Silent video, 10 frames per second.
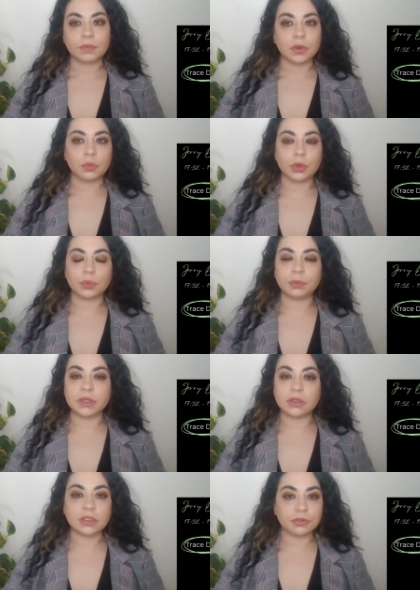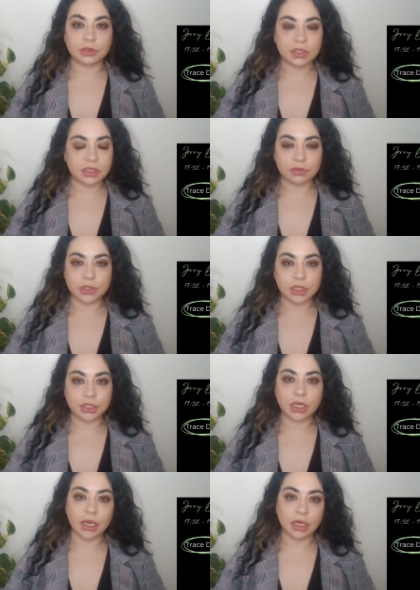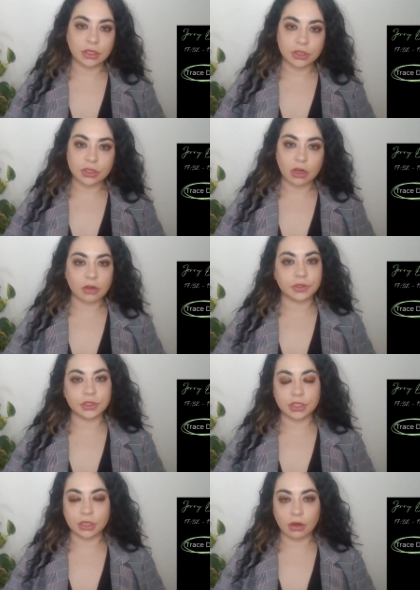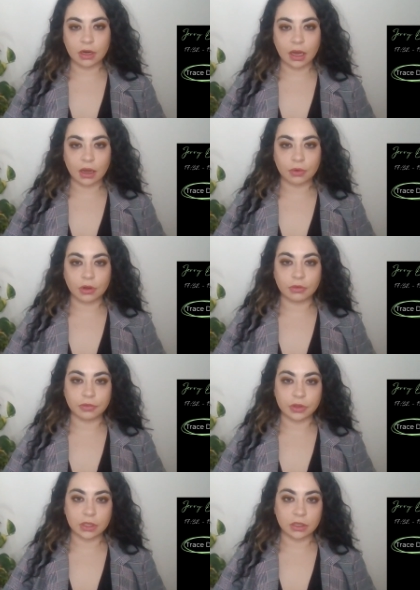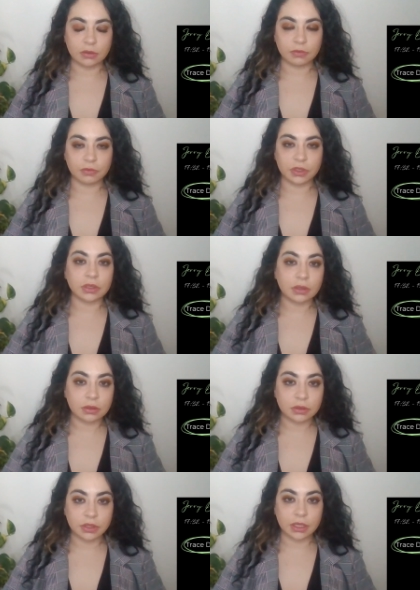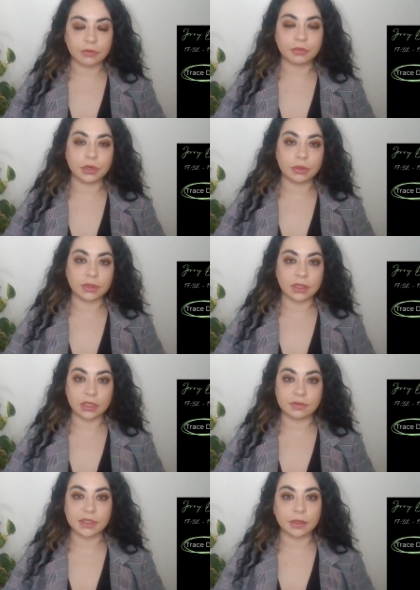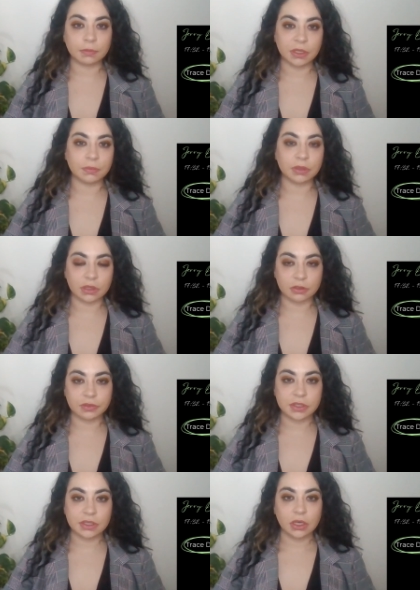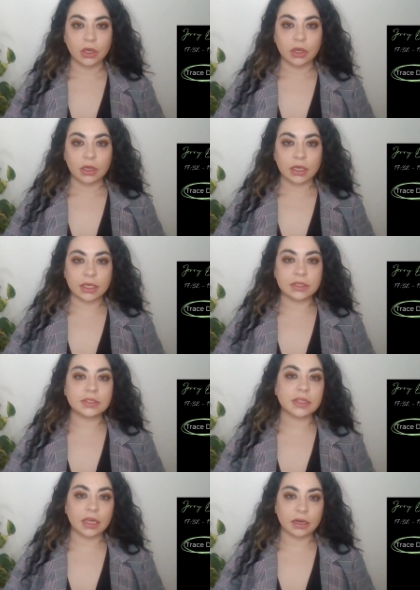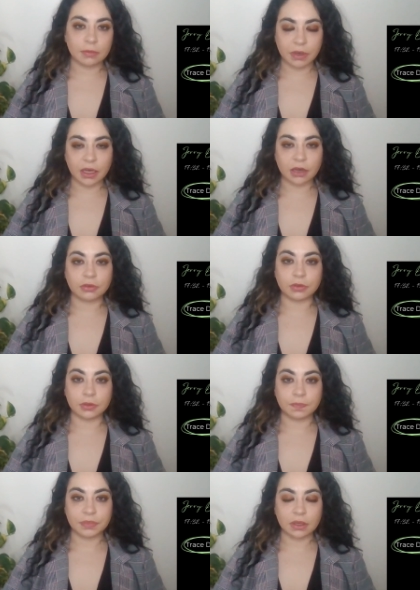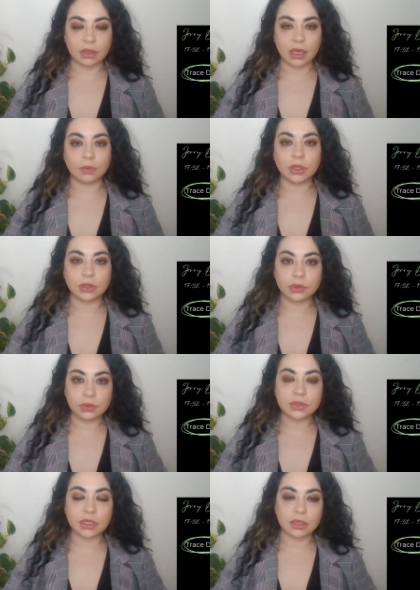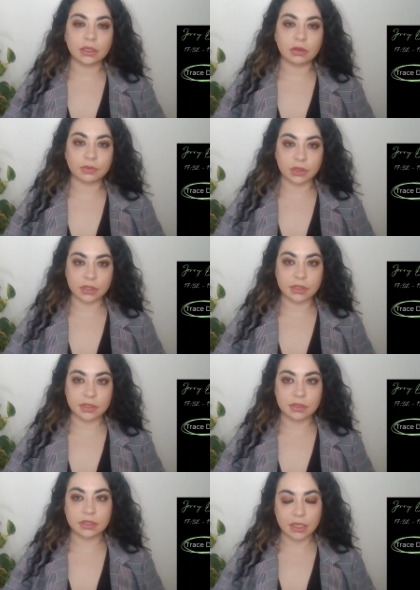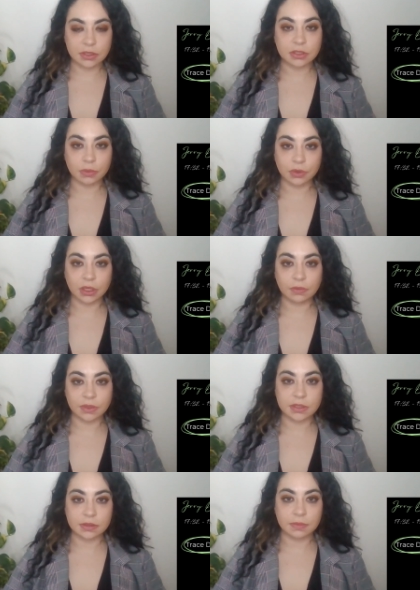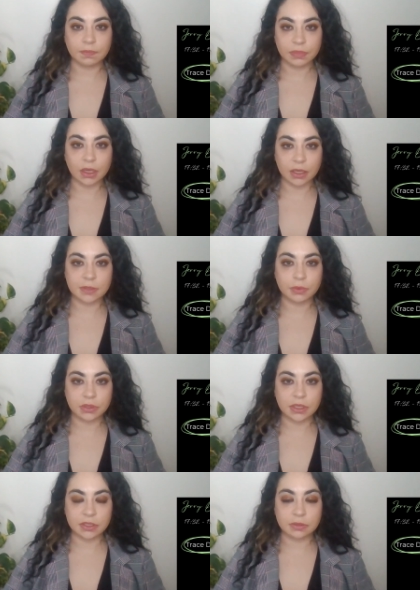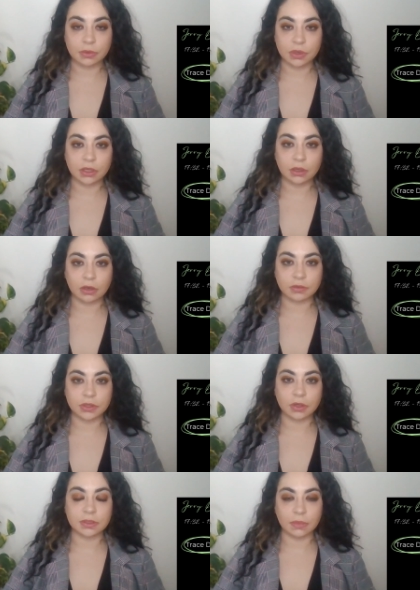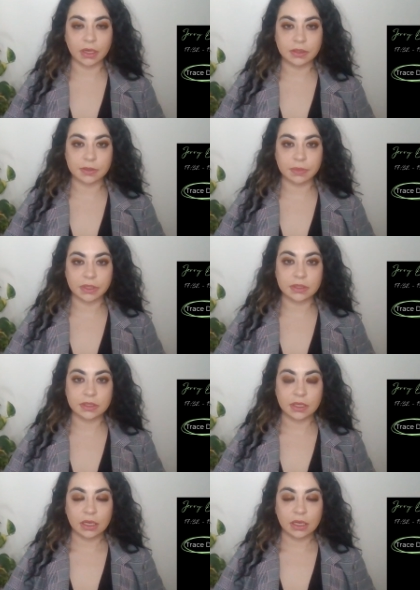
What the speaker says: what would be the difference if she changed after she got out of the vehicle that frequently gives other people lifts. Is that impactful? Can we use any of this testimony, this expert testimony of Dr. Michael Spence,